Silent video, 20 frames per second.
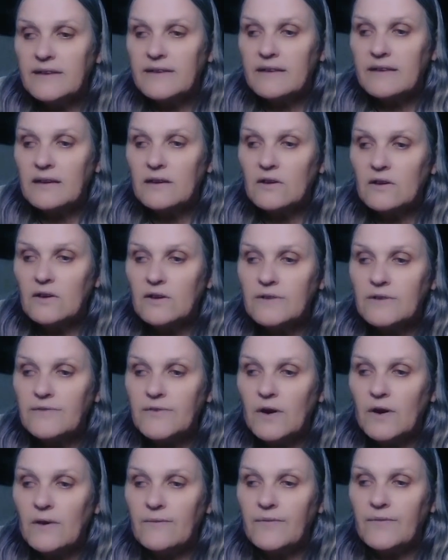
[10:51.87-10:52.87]
there's a lot
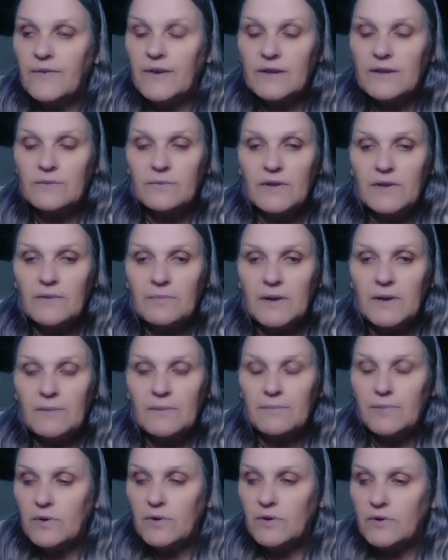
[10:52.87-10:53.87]
of conflict with
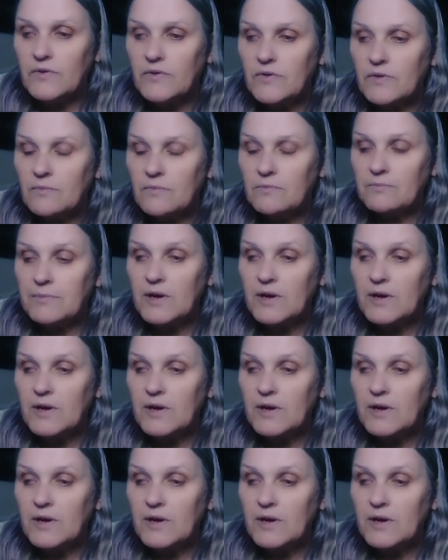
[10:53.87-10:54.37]
spirit boards